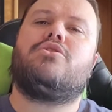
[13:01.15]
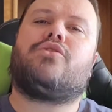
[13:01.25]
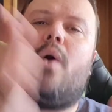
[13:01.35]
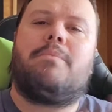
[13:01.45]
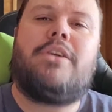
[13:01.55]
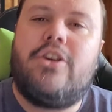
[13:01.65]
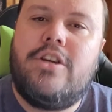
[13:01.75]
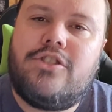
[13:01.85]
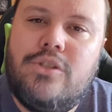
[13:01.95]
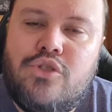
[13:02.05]
So I'm
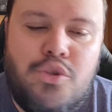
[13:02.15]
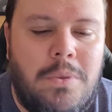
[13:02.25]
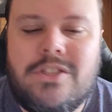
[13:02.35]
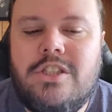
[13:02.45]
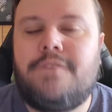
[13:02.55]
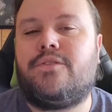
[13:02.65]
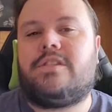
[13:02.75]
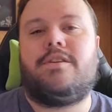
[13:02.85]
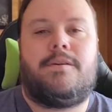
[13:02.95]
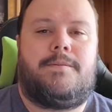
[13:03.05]
curious, YouTube, what's the
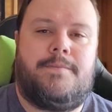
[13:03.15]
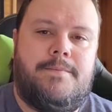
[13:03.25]
difference here?